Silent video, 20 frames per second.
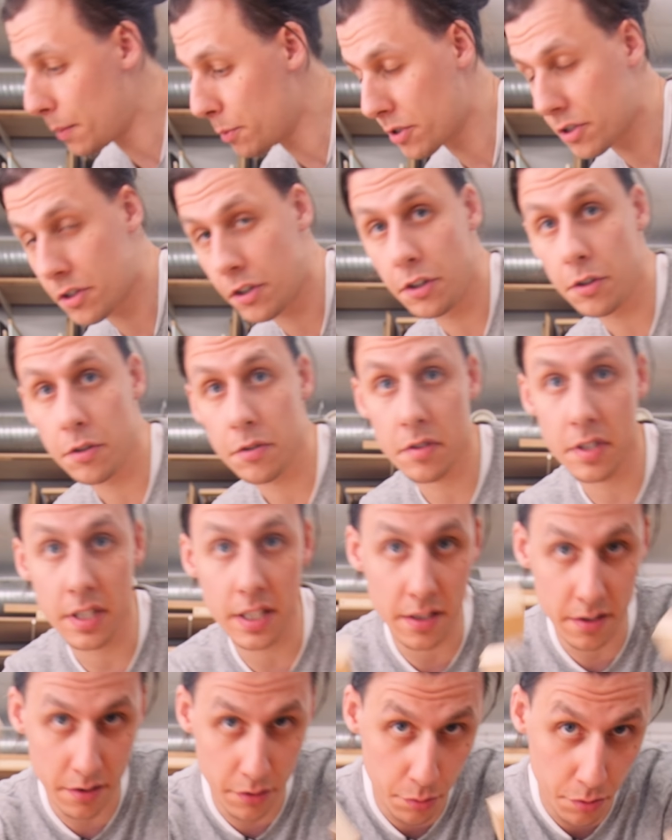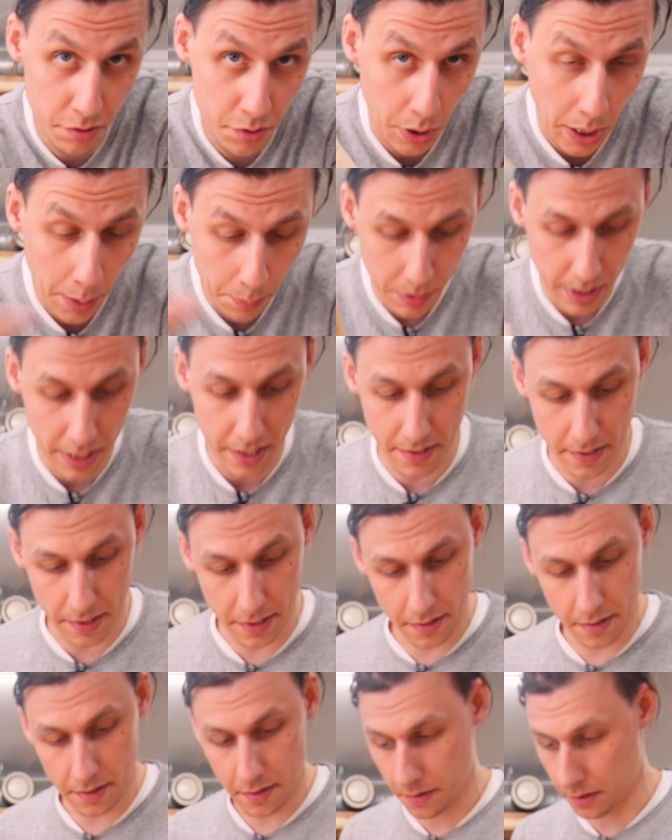I'm just gonna use these two scrap
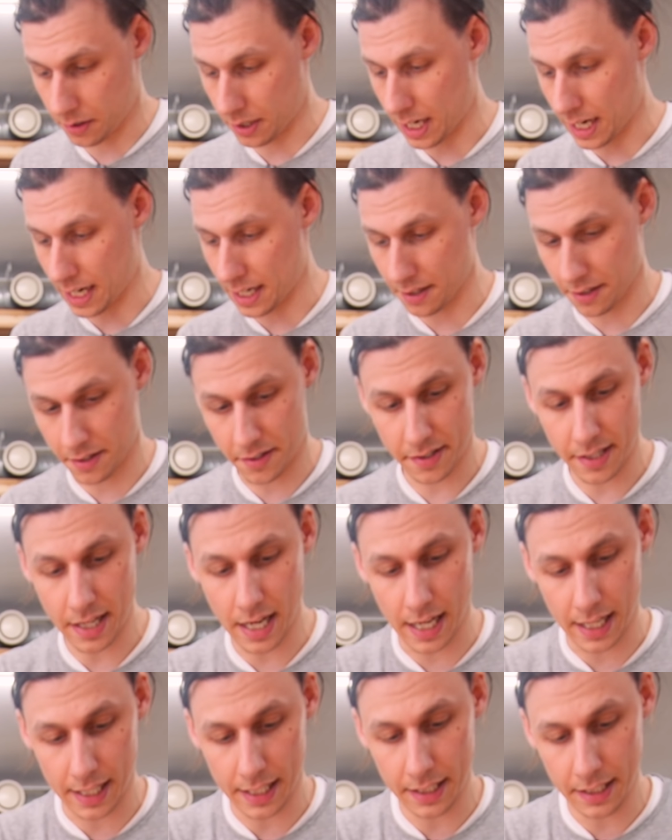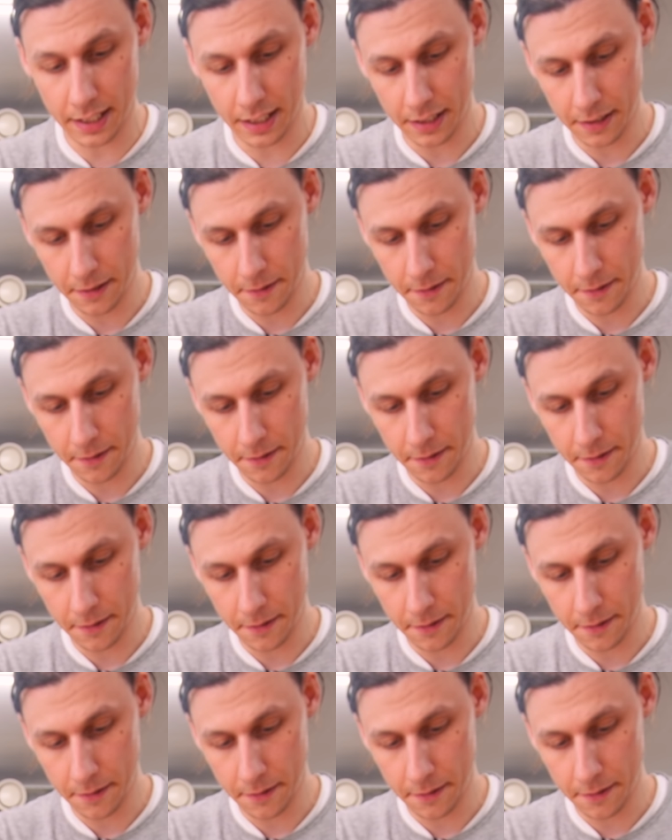pieces on either side,